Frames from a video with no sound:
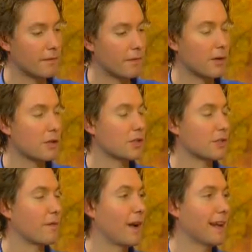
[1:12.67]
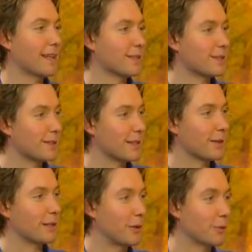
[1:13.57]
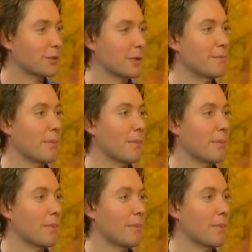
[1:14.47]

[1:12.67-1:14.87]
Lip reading: the ferocious violence that he also